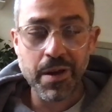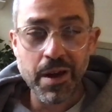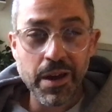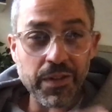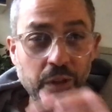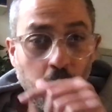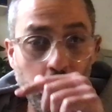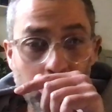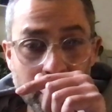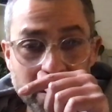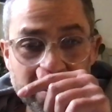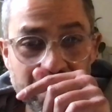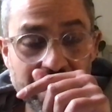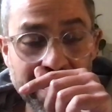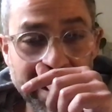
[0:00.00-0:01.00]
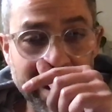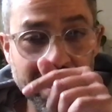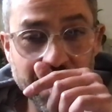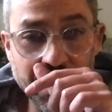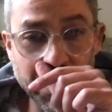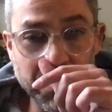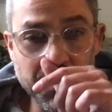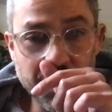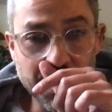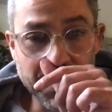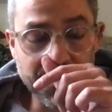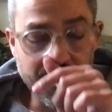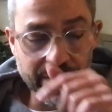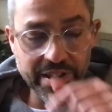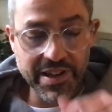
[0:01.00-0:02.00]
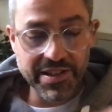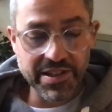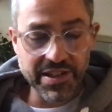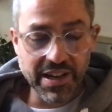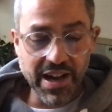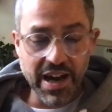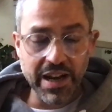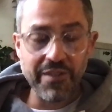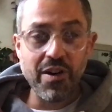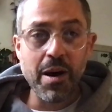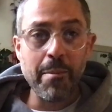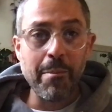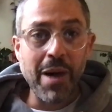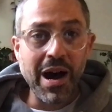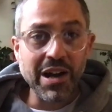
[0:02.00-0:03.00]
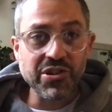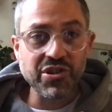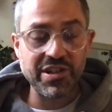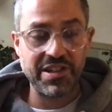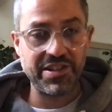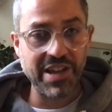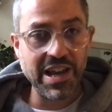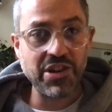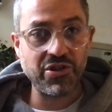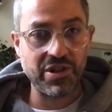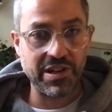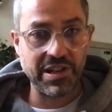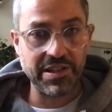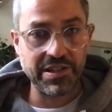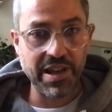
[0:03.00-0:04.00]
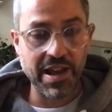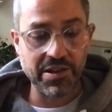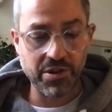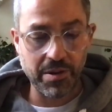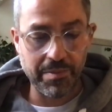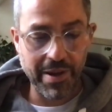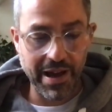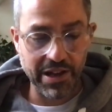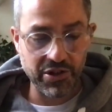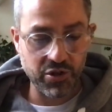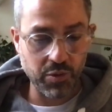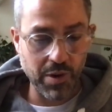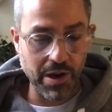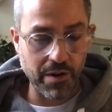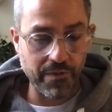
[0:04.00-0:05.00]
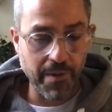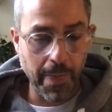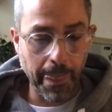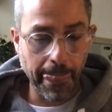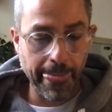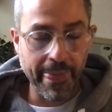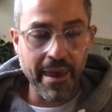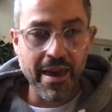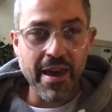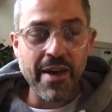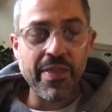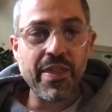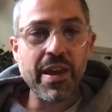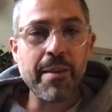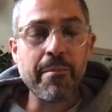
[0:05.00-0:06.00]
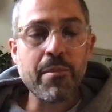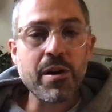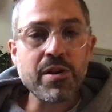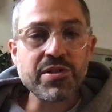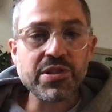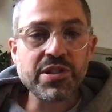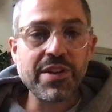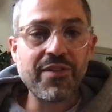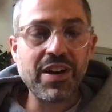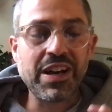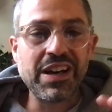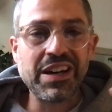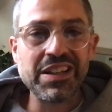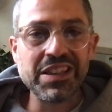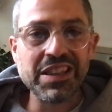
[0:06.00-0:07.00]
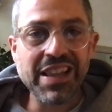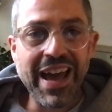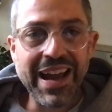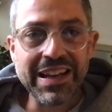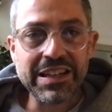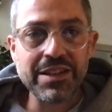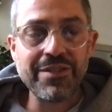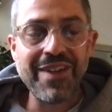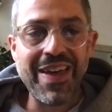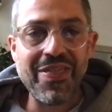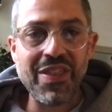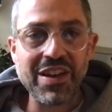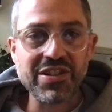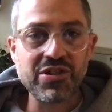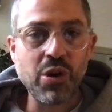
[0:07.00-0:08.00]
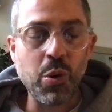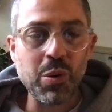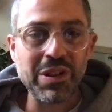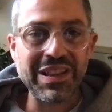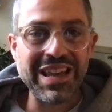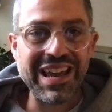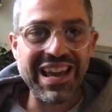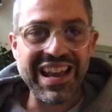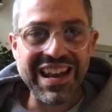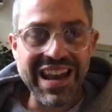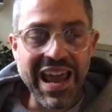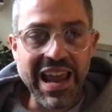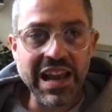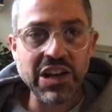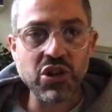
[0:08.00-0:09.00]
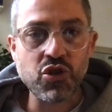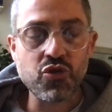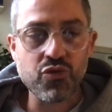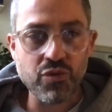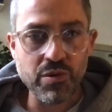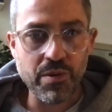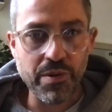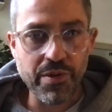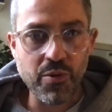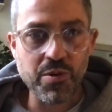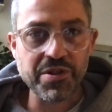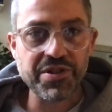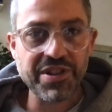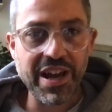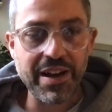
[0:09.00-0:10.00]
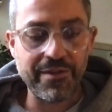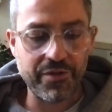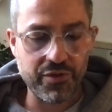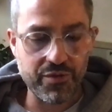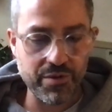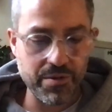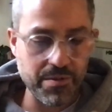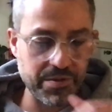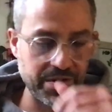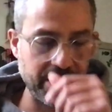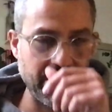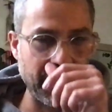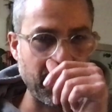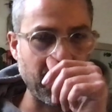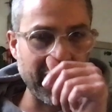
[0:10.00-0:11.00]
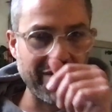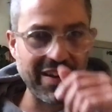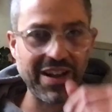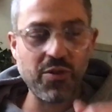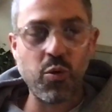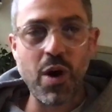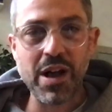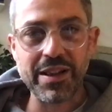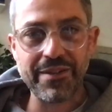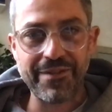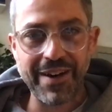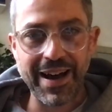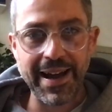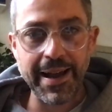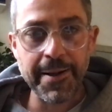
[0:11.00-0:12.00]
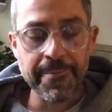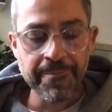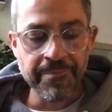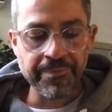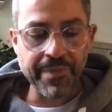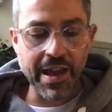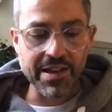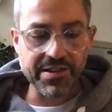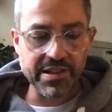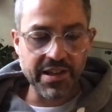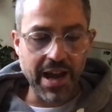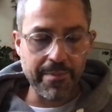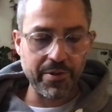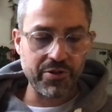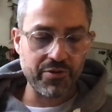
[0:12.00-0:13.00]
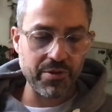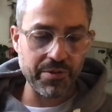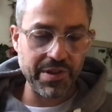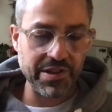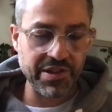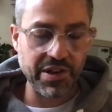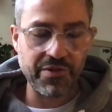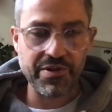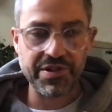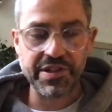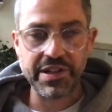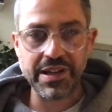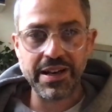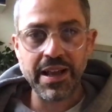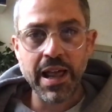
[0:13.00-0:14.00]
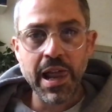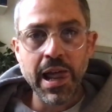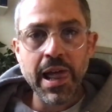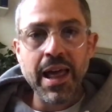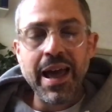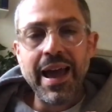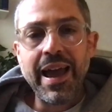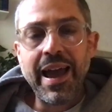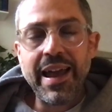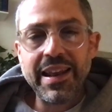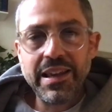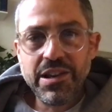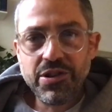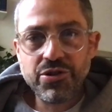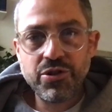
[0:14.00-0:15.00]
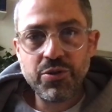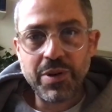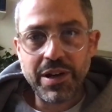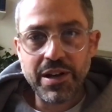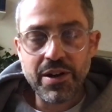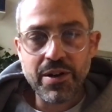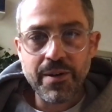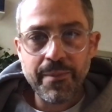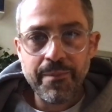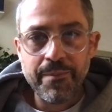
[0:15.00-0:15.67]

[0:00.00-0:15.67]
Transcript: The words Lacan uses for this is a kind of homogenization, he says on page 12. The emergence of a collective and thus totally inane truth or set of truths that don't even qualify as the type of truth he's interested in. At issue here